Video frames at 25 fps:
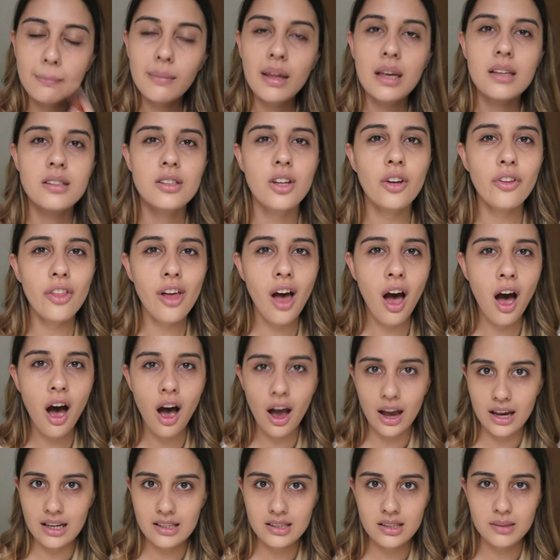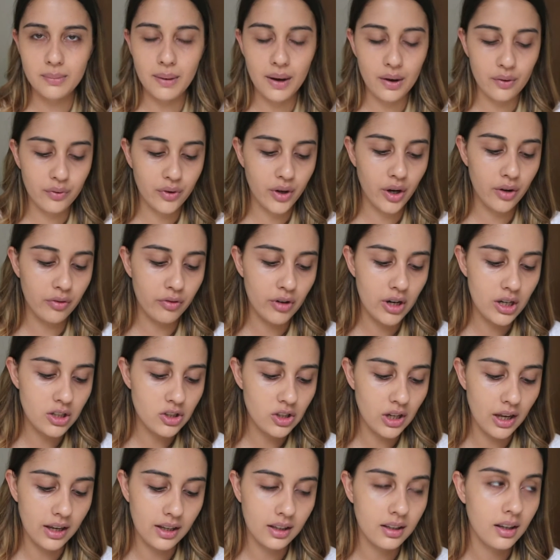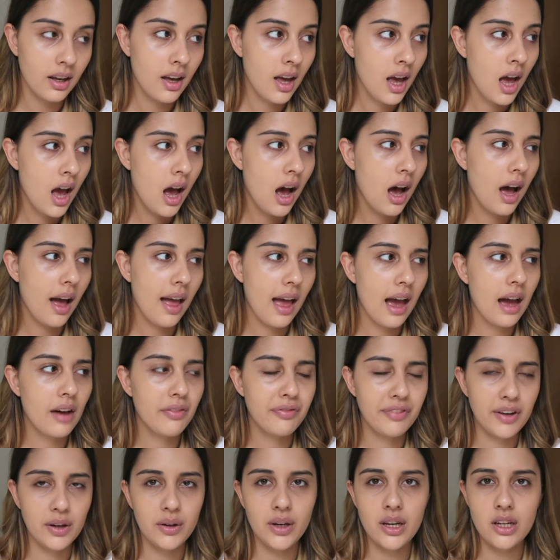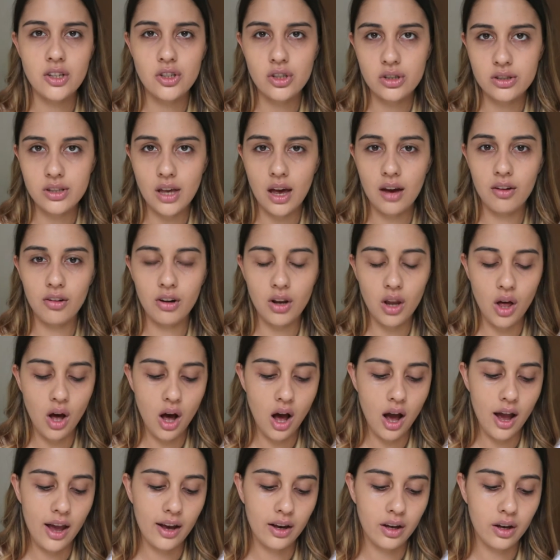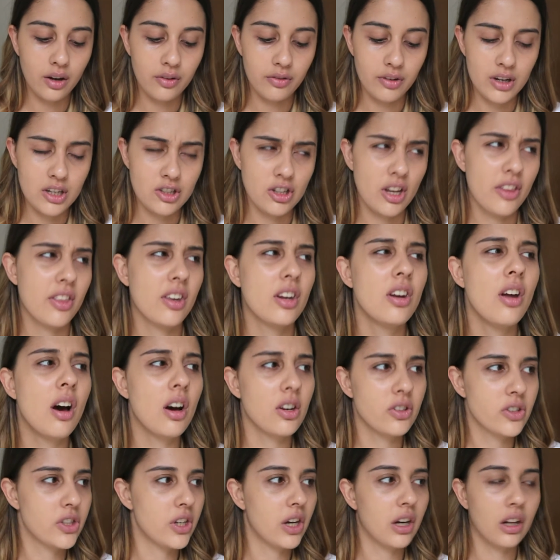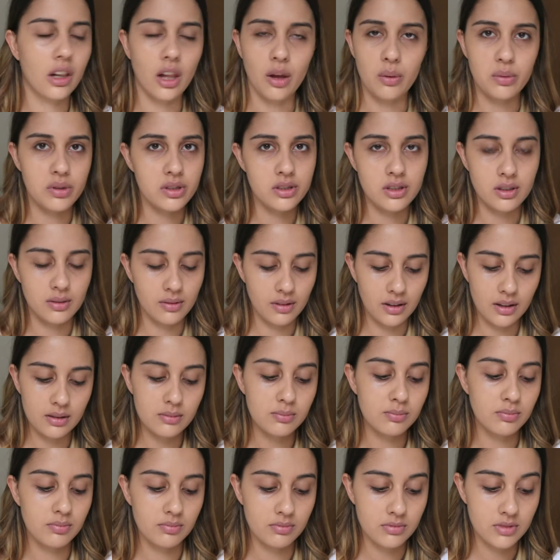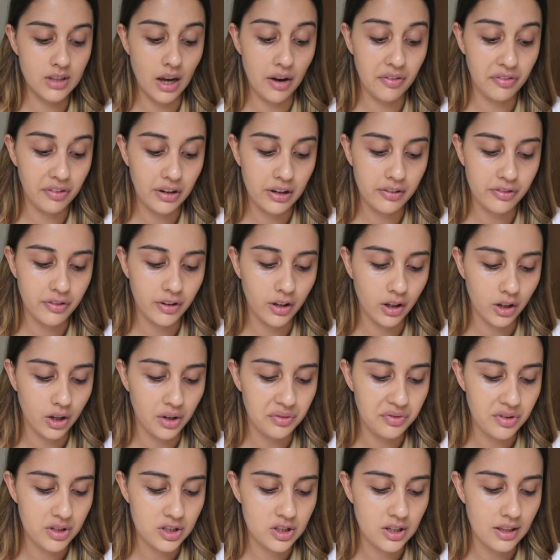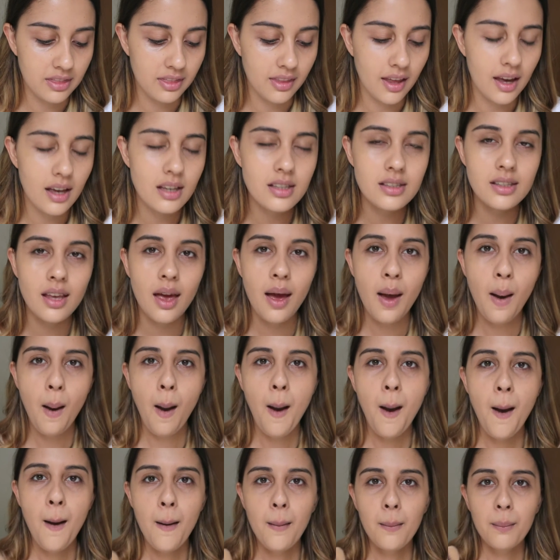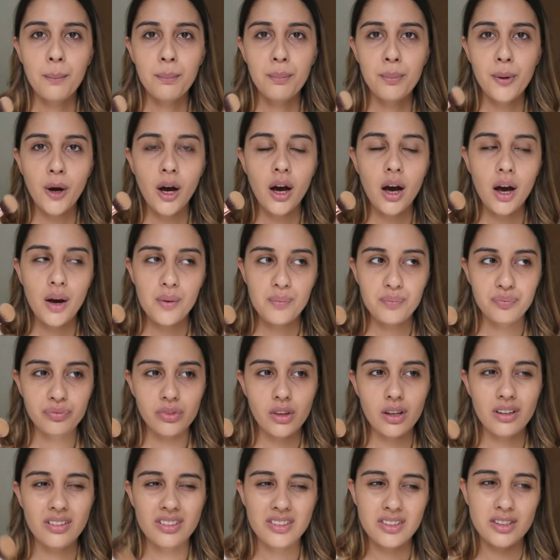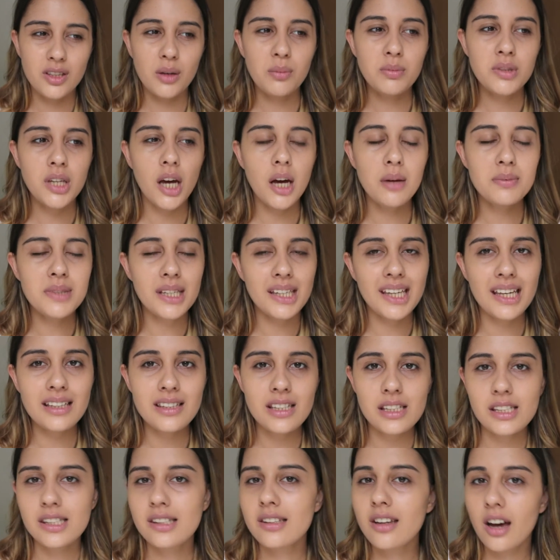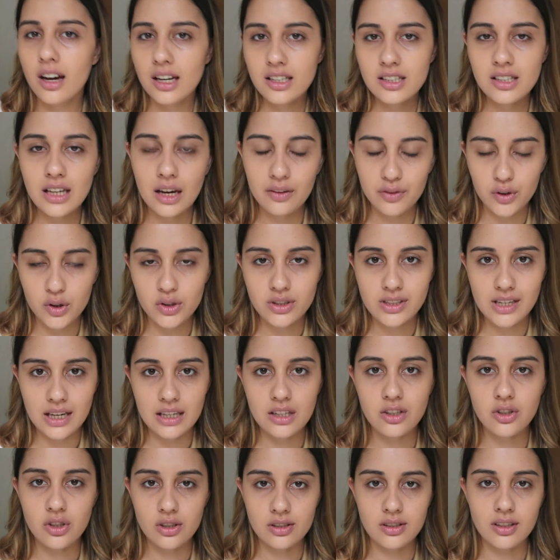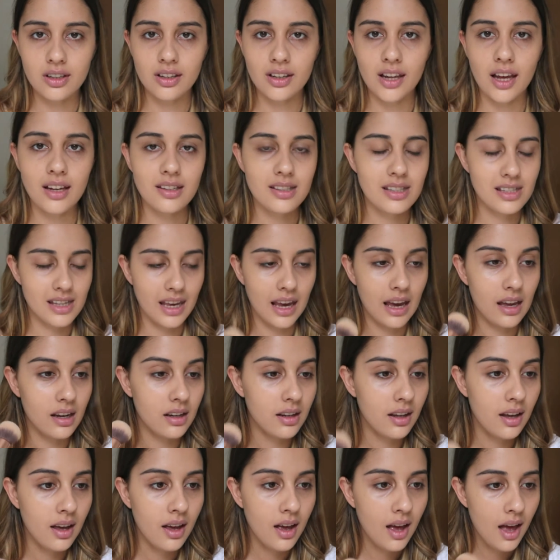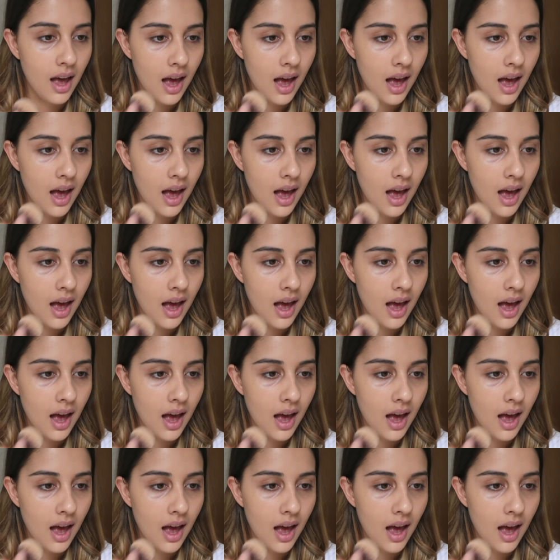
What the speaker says: It's not the highest amount of coverage. Like, I have foundations that are a lot higher coverage. Like the NARS Sheer Glow is definitely fuller coverage than this. But sometimes I guess it's nice to have your skin just look like skin.